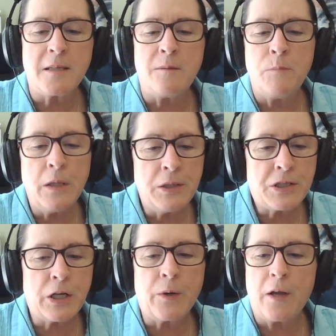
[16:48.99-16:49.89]
and
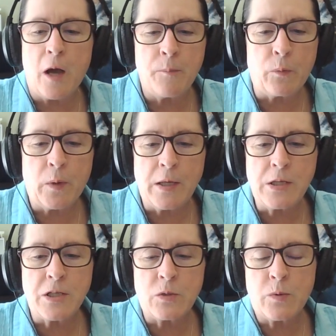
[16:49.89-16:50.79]
military
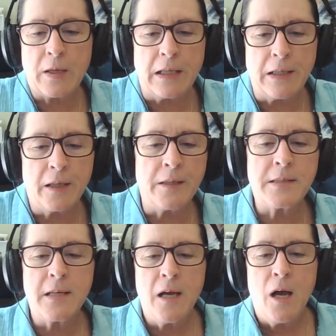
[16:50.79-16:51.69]
operations with
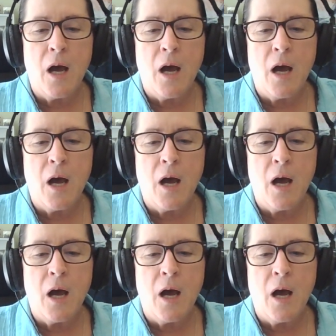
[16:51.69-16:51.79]
aliens,